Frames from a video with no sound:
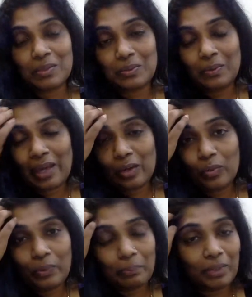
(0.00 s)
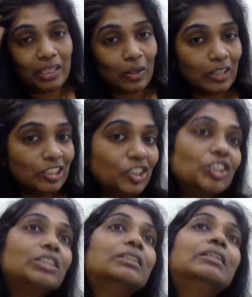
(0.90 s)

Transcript: to equip my knowledge.